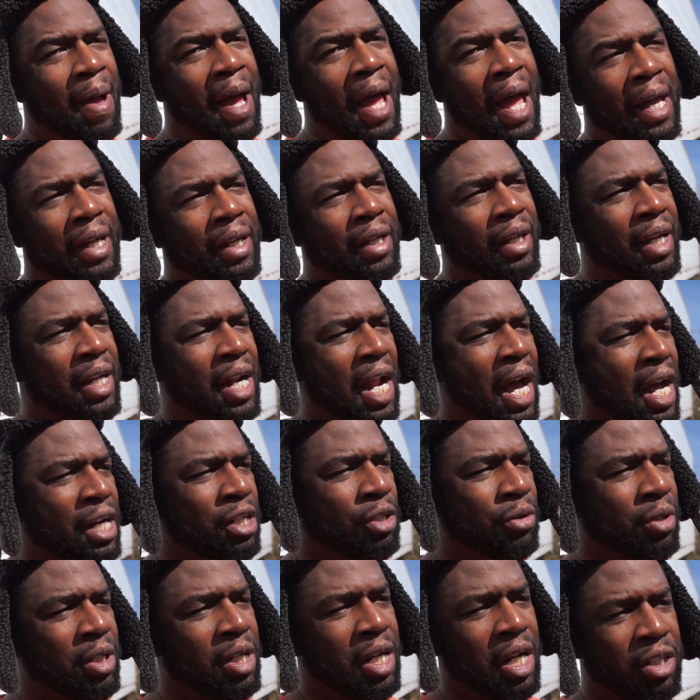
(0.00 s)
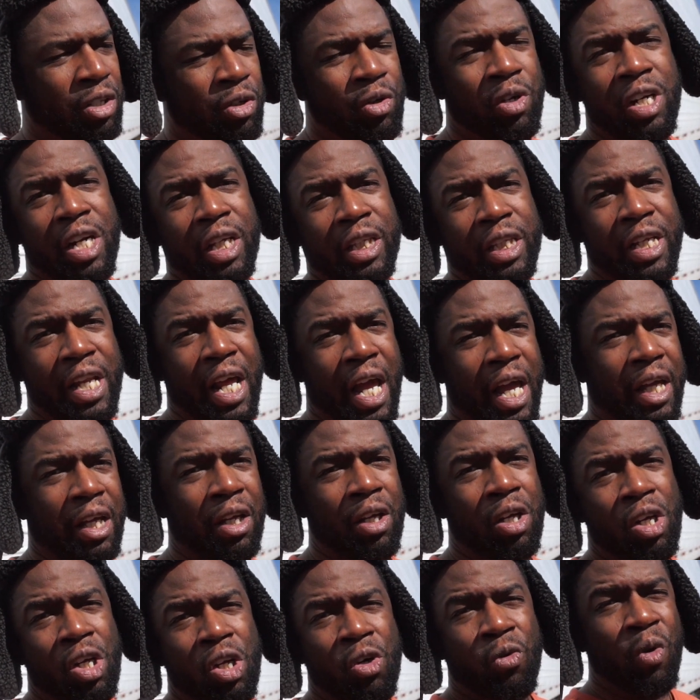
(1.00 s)
back and I do it do another day,
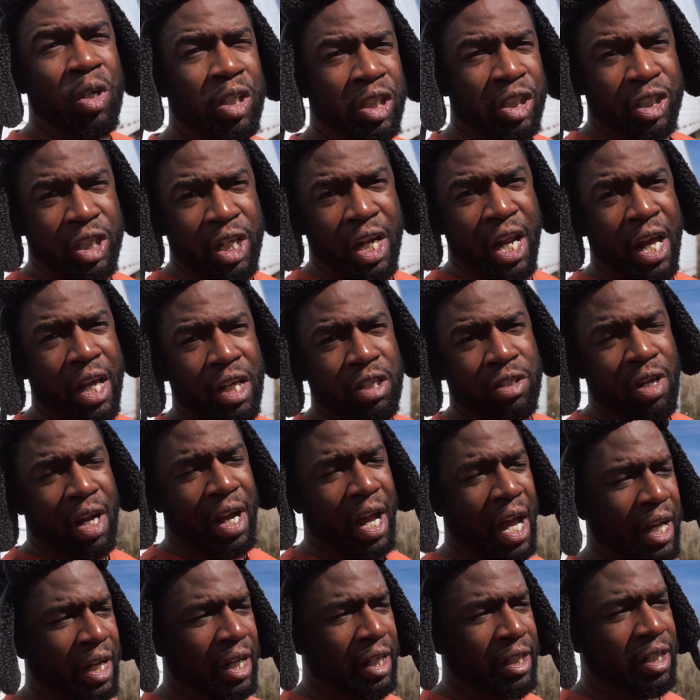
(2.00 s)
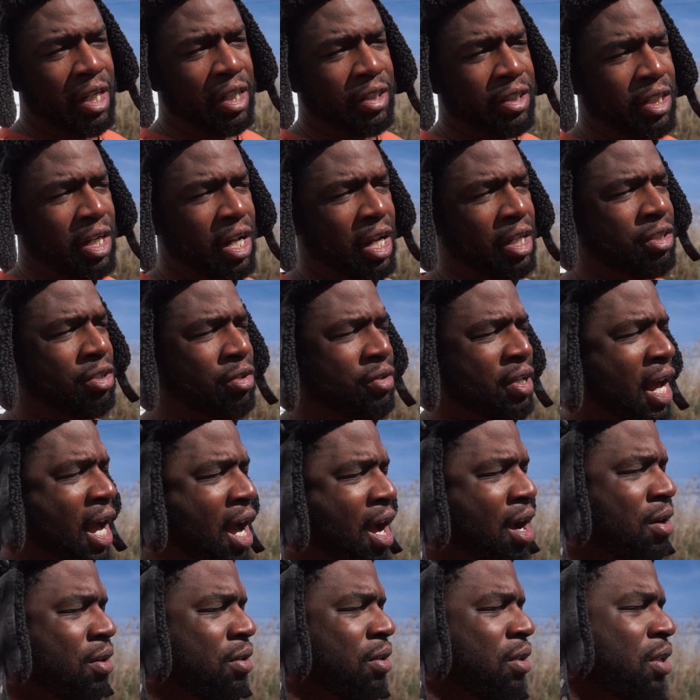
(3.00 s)
which is today. So I gotta get it done today. So
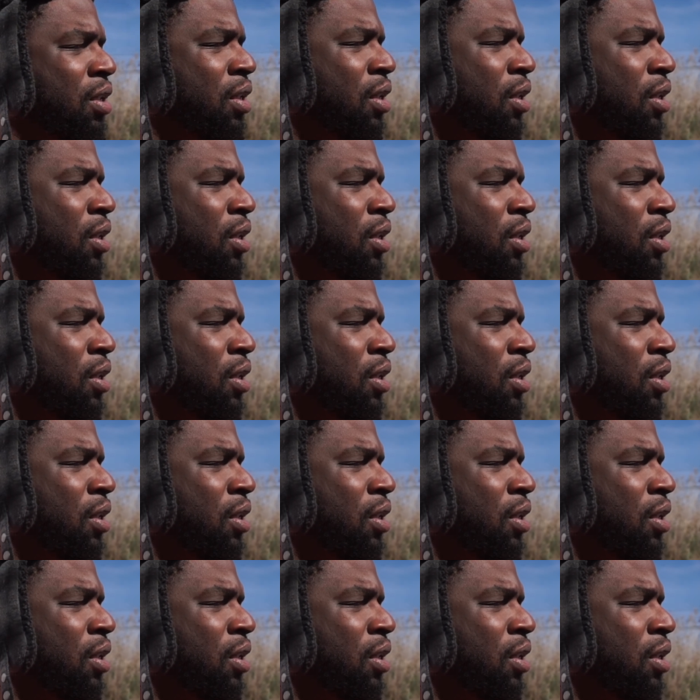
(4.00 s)
now